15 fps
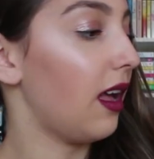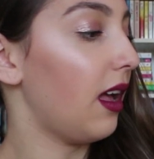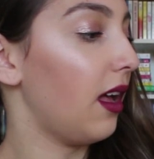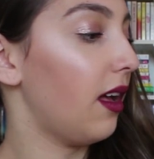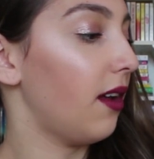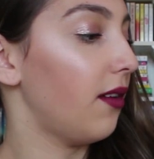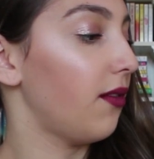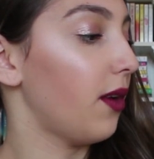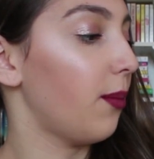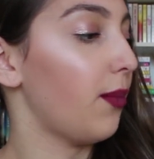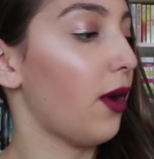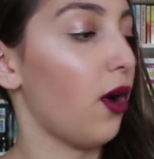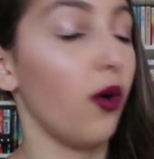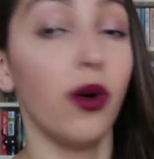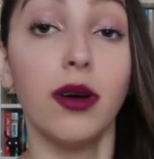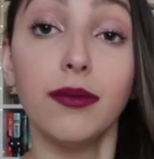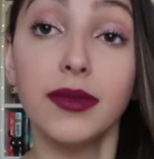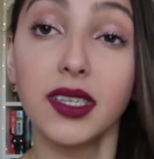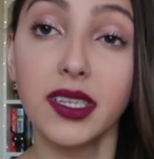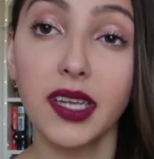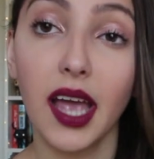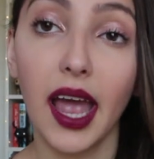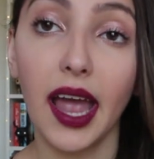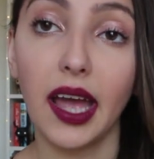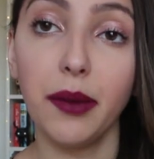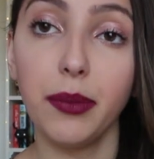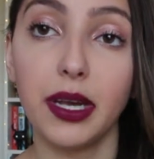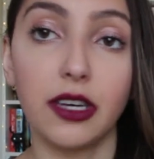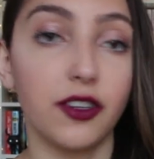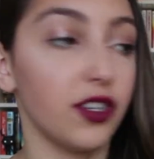of poems
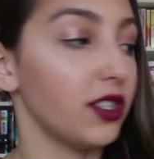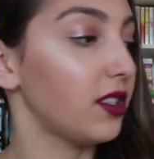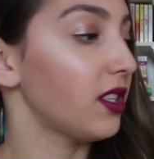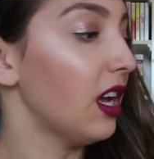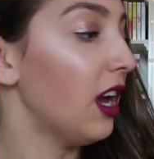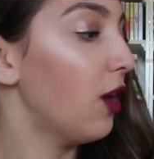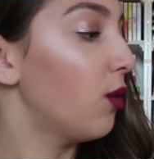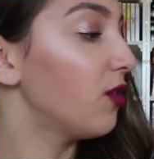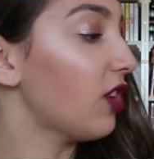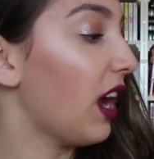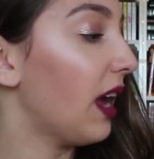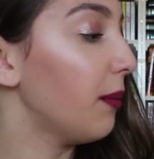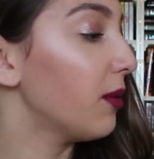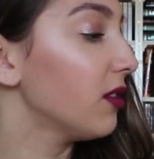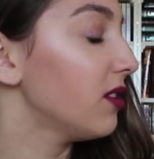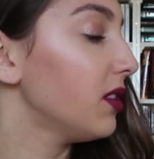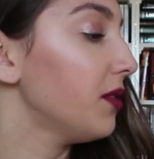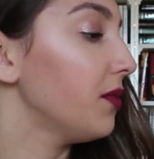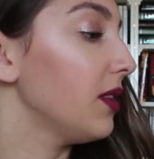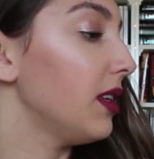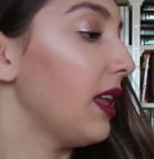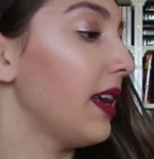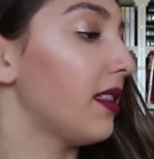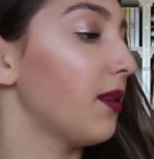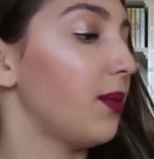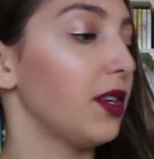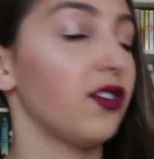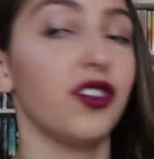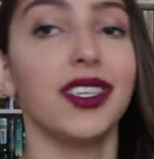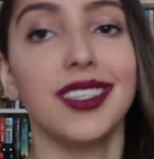and pictures, which I personally really like the
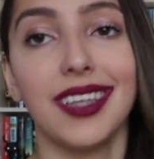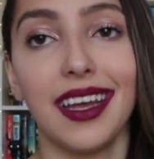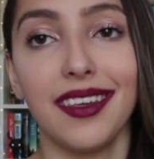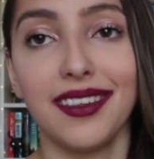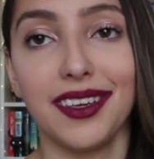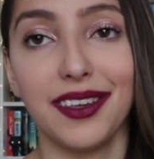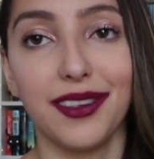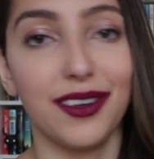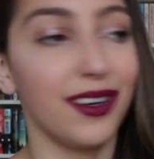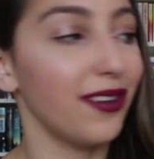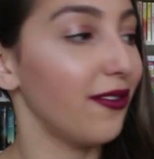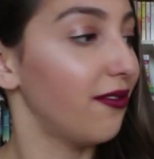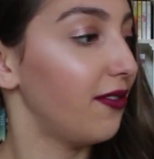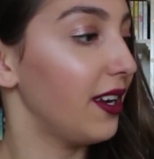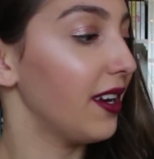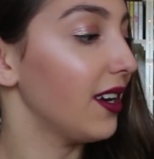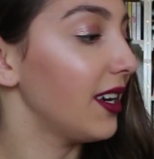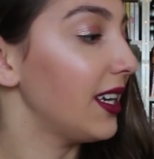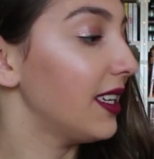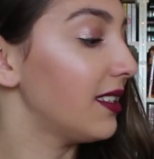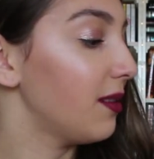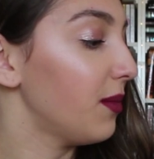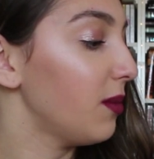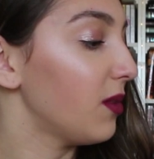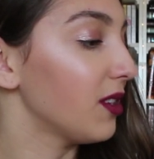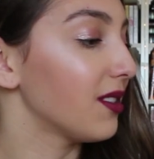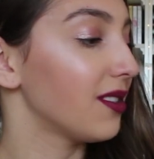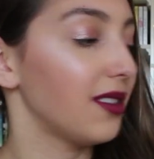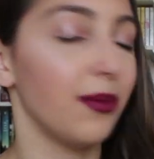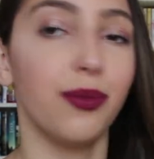pictures. I think they're very, some of them are
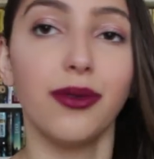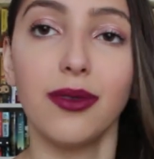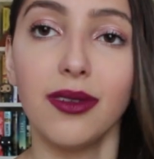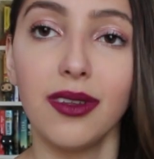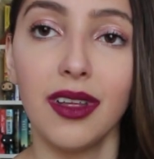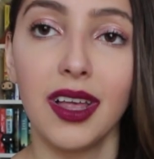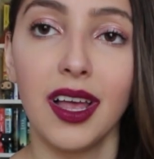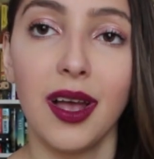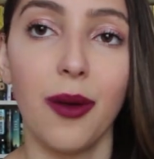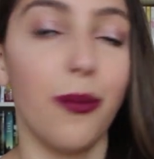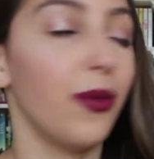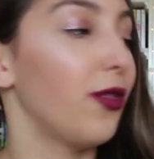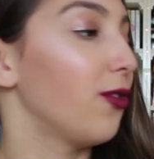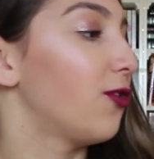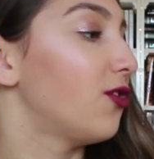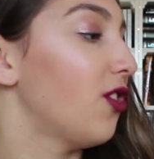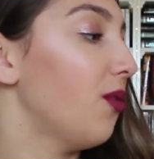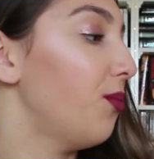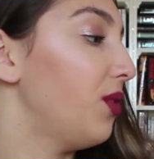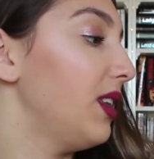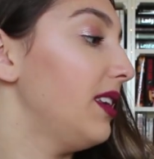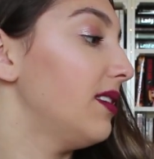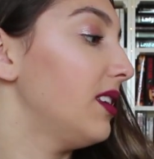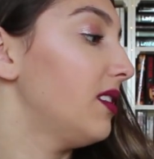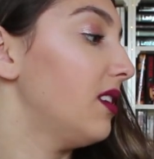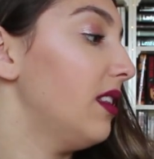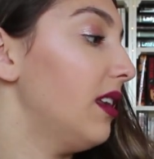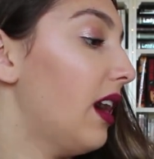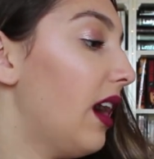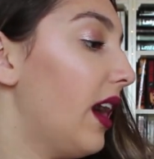simple, but they're so pleasing
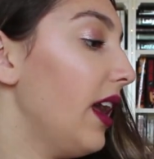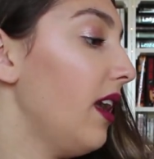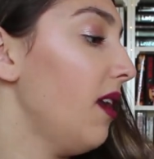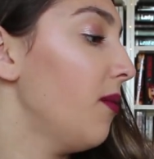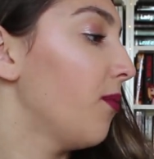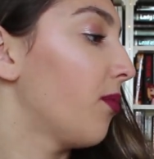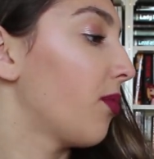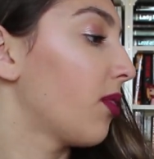to the eye.